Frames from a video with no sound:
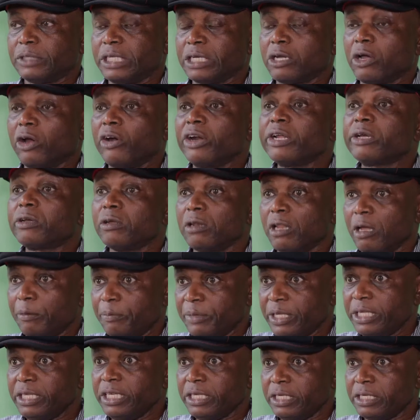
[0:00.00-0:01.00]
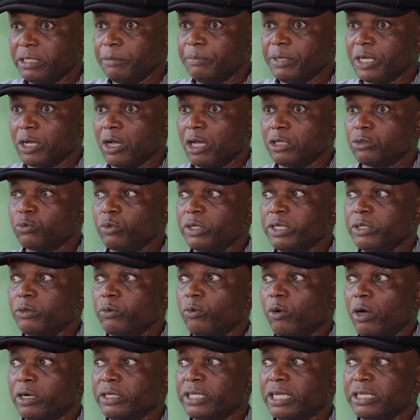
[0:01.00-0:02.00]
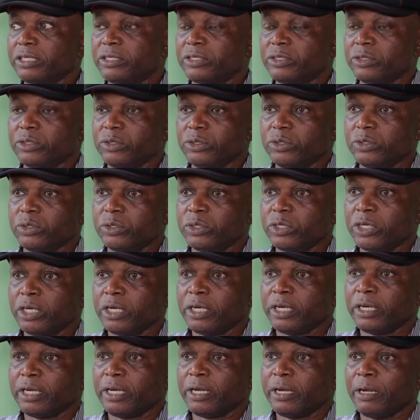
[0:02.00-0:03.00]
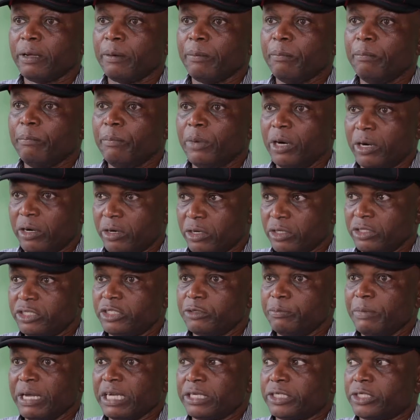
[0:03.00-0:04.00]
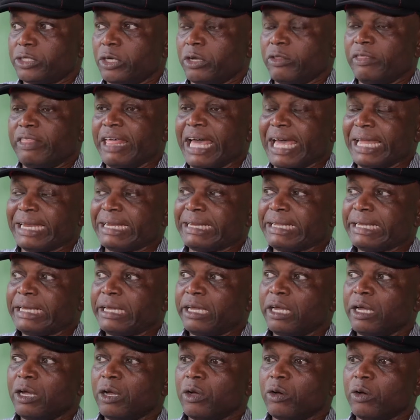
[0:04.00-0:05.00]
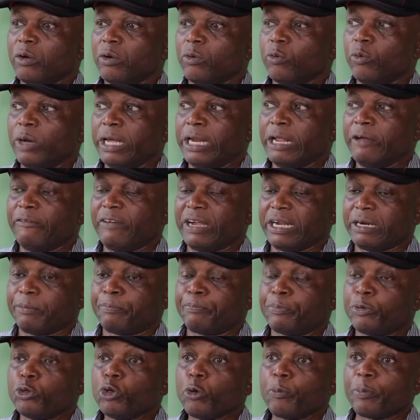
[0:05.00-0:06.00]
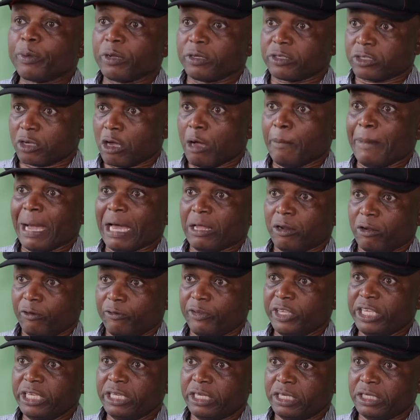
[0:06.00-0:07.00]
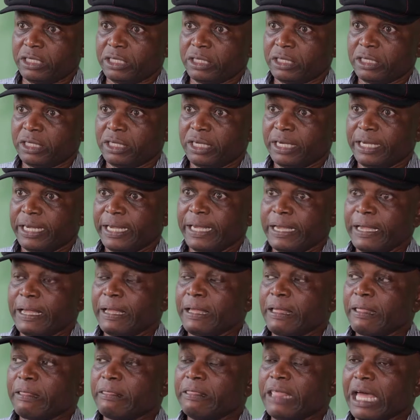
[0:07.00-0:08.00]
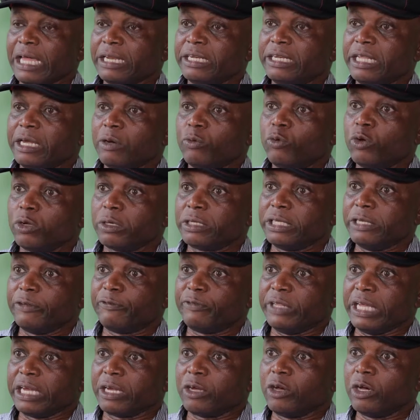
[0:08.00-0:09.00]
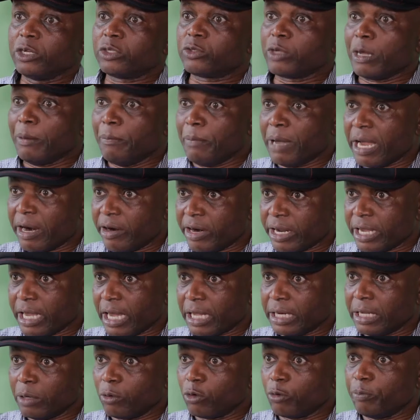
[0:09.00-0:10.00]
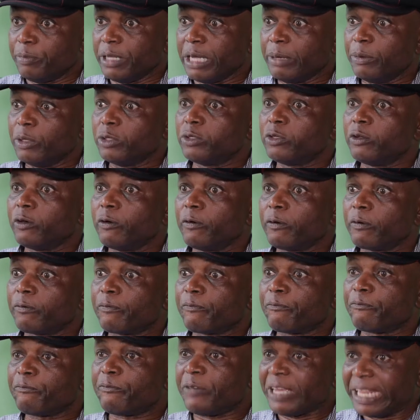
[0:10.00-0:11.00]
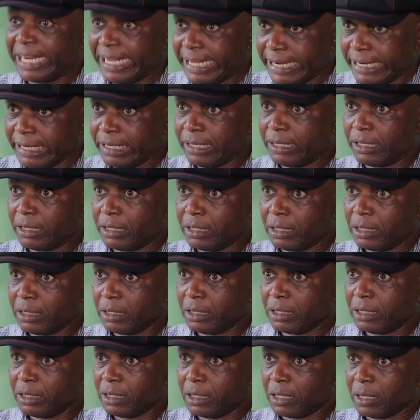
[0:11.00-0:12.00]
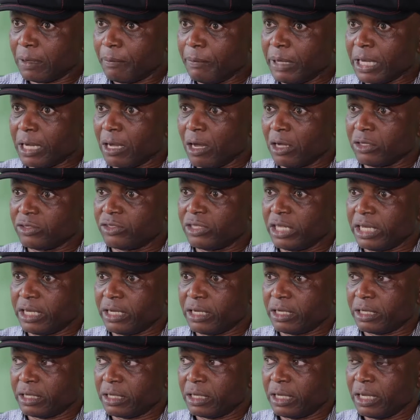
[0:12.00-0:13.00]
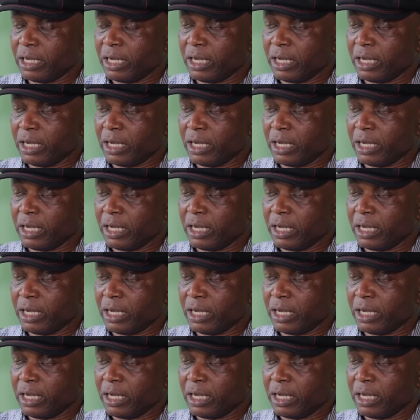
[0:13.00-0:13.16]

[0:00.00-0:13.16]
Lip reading: curriculum here because we wanted to merge, make sure that whenever pupils come out of here, that they would, if they go to America, they would be able to fit in because they've